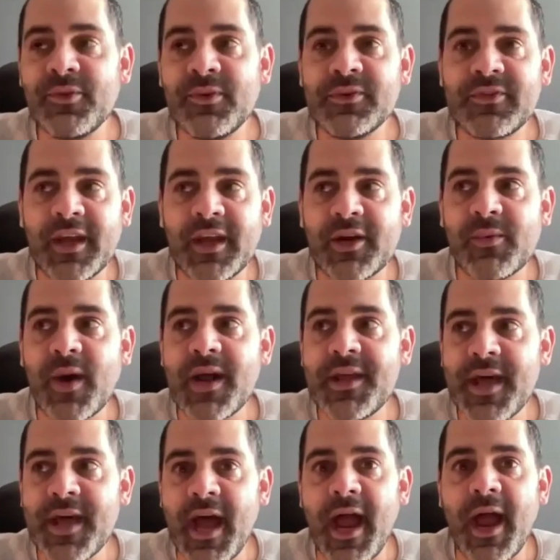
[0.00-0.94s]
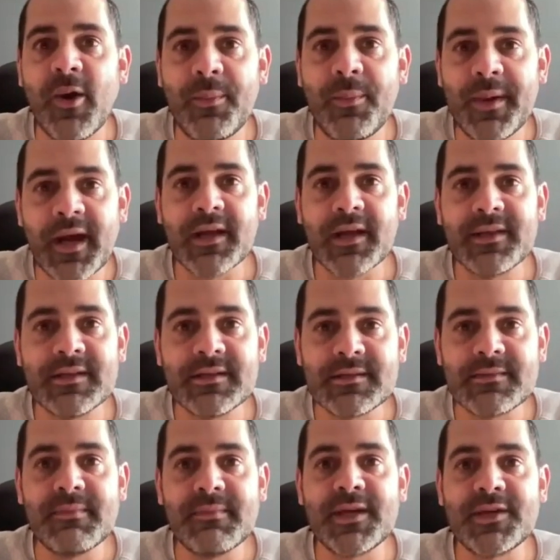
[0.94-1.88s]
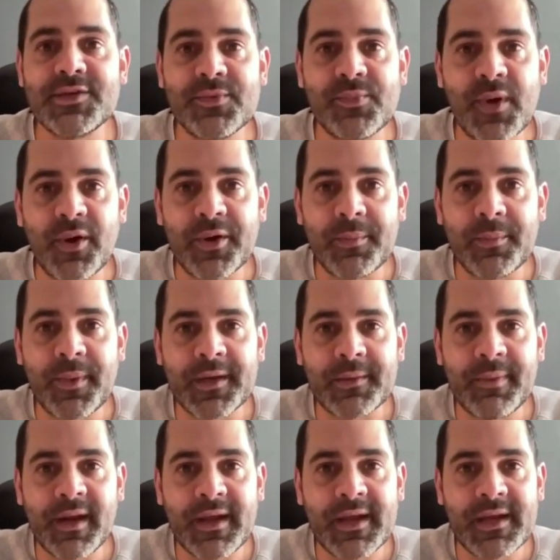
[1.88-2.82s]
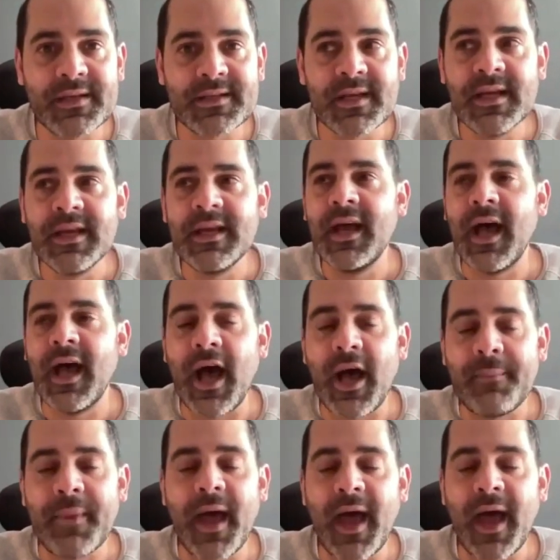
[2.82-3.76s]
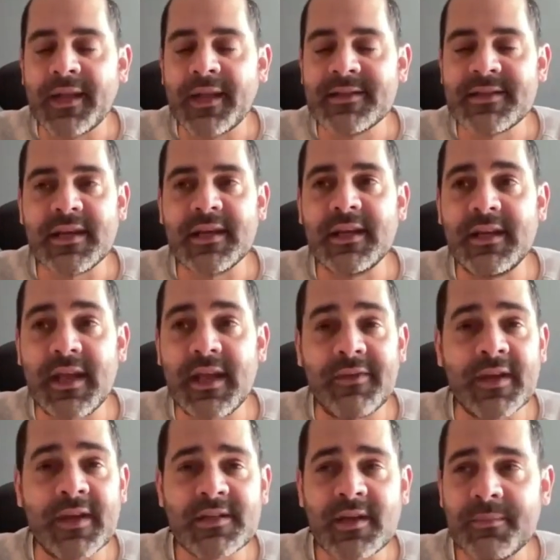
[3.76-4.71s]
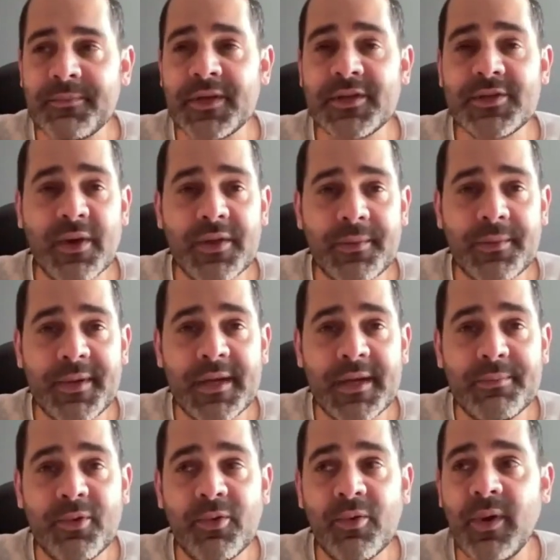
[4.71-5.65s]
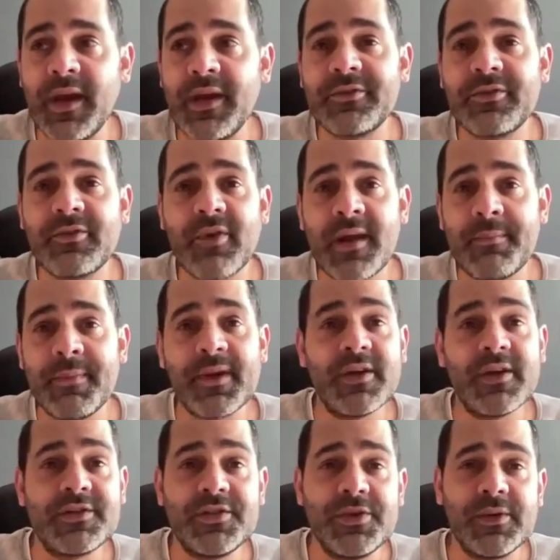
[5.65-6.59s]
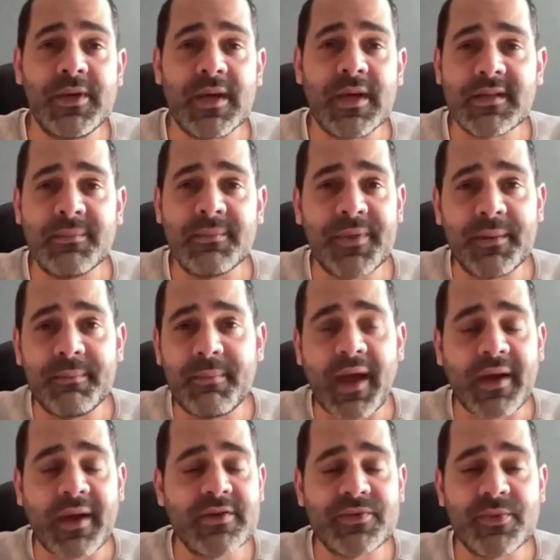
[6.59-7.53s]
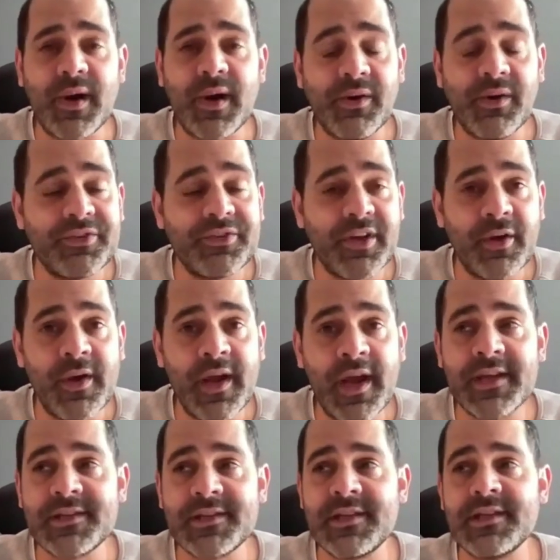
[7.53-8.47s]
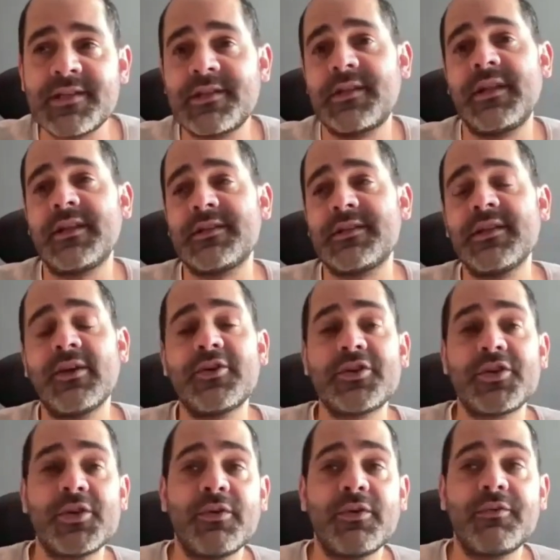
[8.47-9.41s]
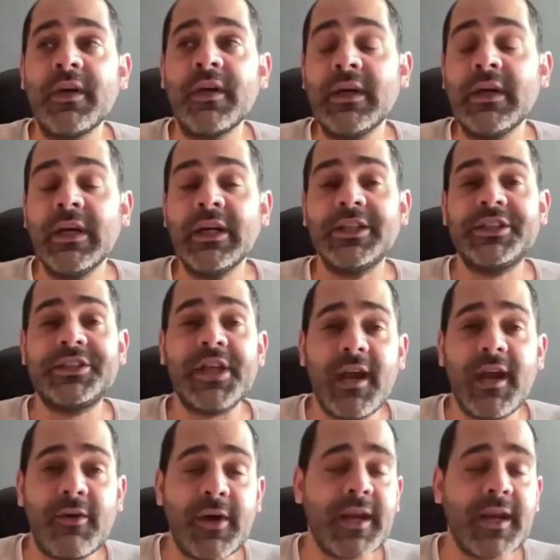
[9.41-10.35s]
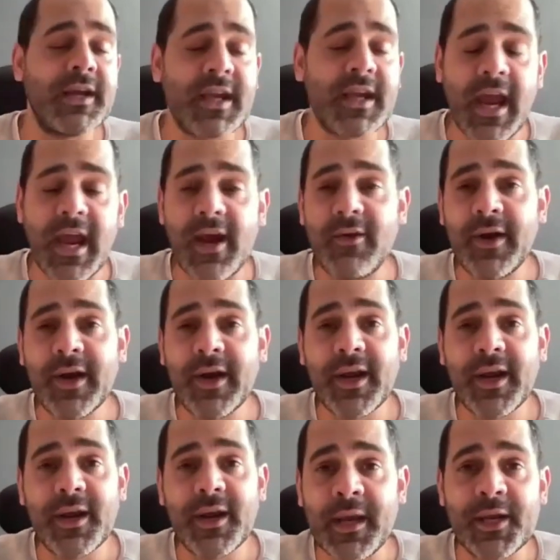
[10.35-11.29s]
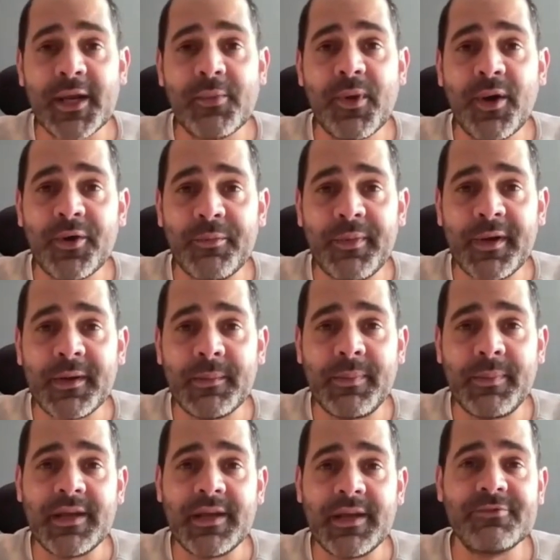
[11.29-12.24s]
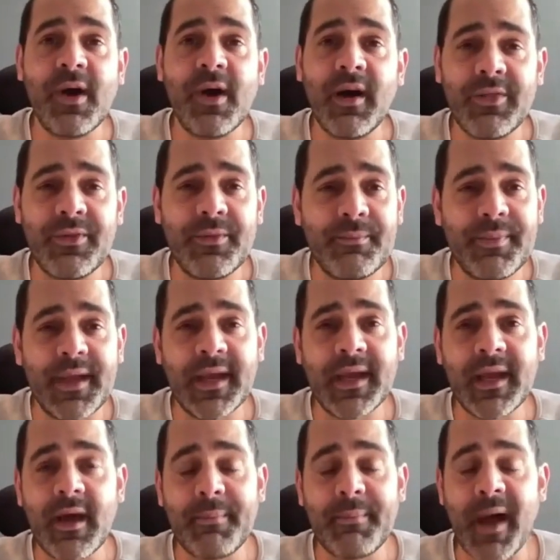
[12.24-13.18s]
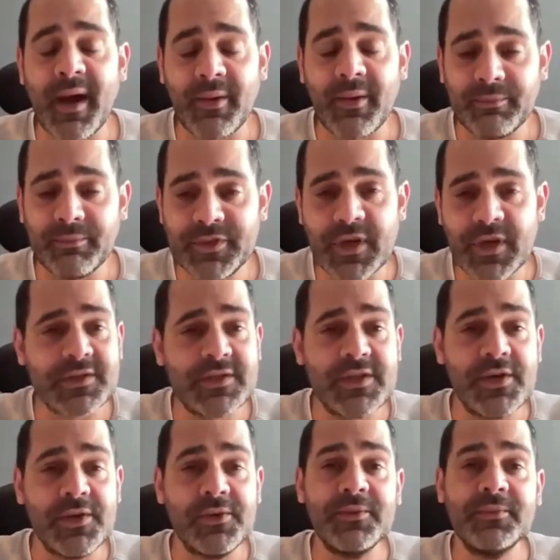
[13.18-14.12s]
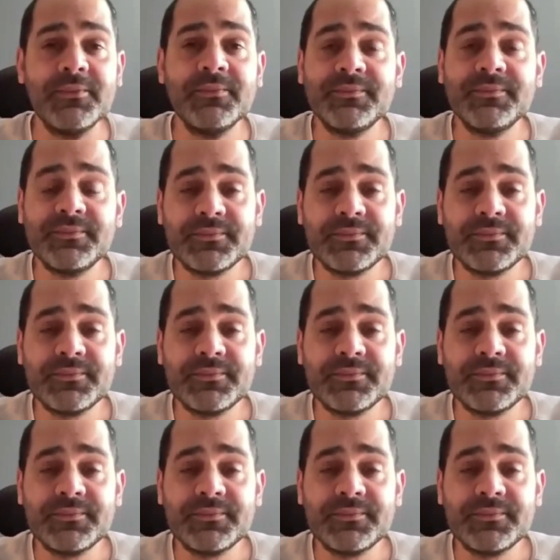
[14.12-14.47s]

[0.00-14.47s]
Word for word: them to take away that helping others makes the world a better place. And giving something to other people is great because you get something back as well. So it's this notion of sharing and caring and making the world a better place rather than being about just you.